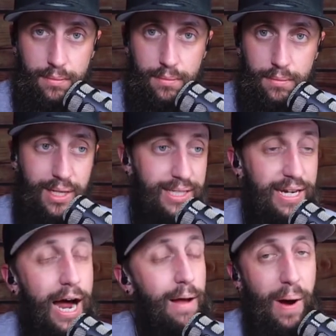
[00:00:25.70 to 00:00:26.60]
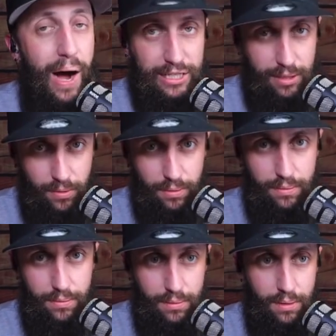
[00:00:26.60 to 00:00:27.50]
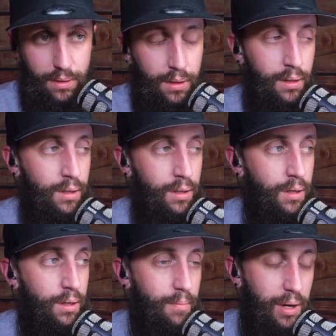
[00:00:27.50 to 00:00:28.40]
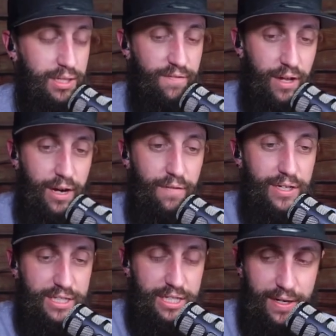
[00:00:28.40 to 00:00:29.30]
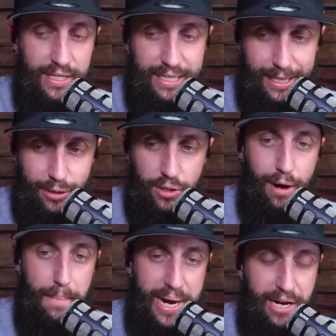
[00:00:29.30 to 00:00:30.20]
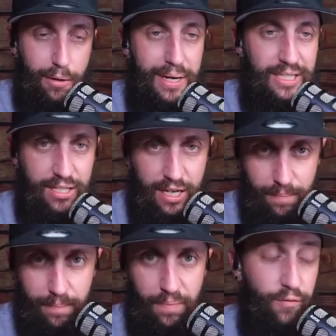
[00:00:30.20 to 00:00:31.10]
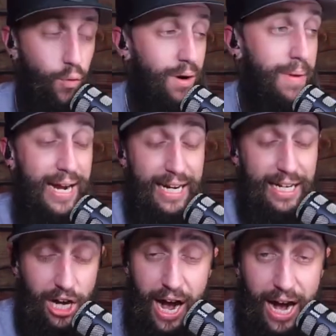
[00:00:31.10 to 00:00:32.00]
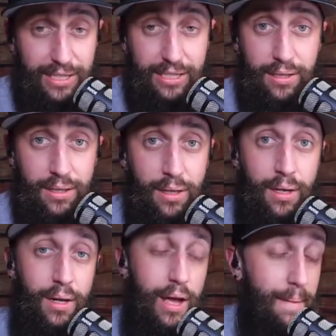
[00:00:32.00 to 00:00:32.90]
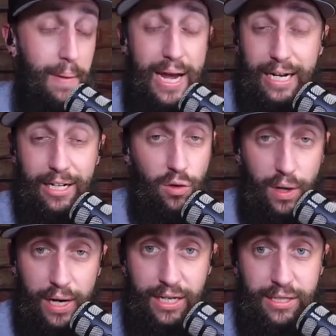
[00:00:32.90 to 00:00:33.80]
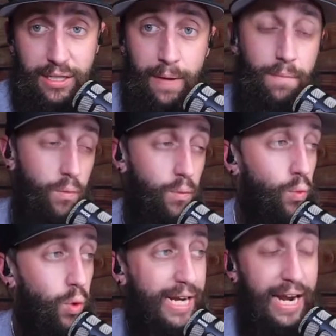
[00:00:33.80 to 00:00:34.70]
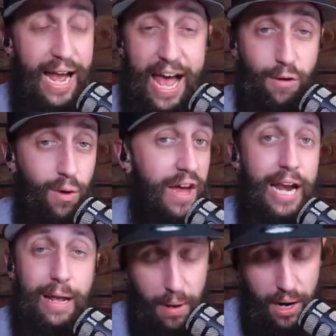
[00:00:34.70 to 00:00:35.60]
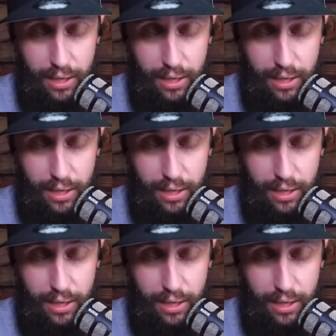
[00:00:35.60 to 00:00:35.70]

It's not impossible. But the Philadelphia 76ers are a make-or-miss team. If we're making shots and making threes, we can hang with anybody.